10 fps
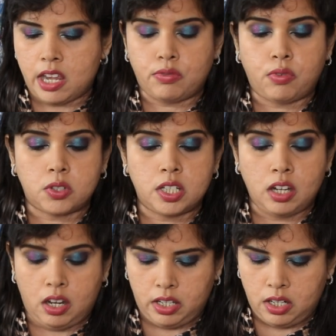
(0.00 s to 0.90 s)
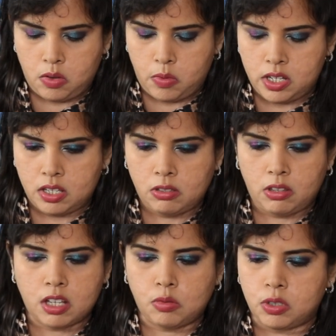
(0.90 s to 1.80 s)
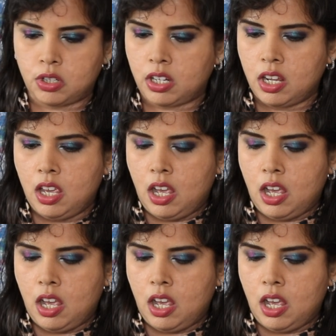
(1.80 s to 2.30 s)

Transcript: at 49 quid. So that's what you get.